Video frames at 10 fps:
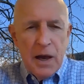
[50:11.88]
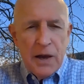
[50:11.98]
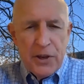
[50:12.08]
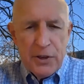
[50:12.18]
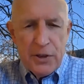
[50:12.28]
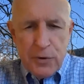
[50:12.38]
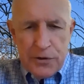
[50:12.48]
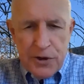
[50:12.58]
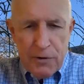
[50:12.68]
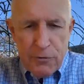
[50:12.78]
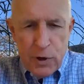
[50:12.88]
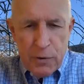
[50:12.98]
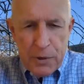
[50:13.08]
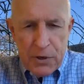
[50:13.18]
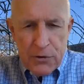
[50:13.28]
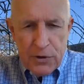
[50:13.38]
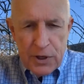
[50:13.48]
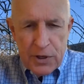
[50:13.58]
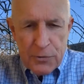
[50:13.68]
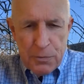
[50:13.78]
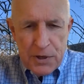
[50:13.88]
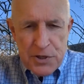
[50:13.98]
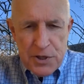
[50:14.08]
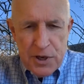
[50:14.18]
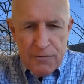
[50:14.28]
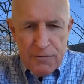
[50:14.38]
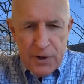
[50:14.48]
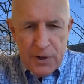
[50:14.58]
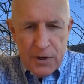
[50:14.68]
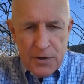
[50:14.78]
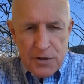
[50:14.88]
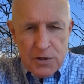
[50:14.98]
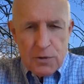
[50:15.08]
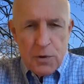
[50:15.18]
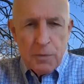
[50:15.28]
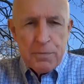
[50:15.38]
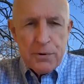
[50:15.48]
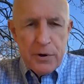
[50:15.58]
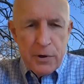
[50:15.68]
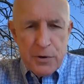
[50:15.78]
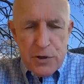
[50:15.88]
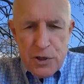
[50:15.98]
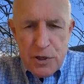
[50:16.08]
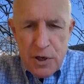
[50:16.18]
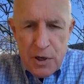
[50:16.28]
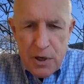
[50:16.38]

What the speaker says: I think it's a really tough one because I think it's much tougher to approach